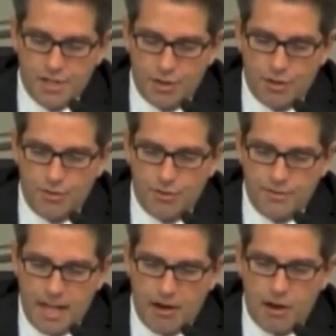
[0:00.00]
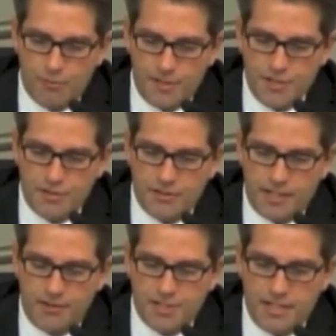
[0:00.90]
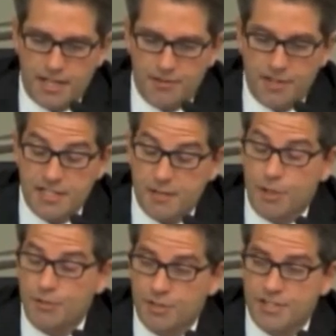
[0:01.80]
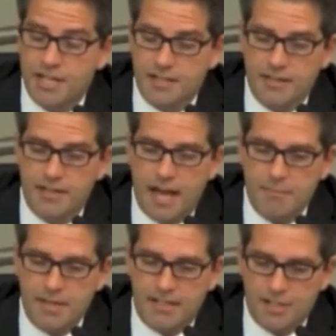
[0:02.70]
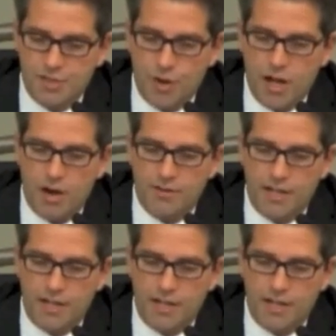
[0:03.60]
So now I'll read you the letter to the editor that's someone who attended that meeting as well,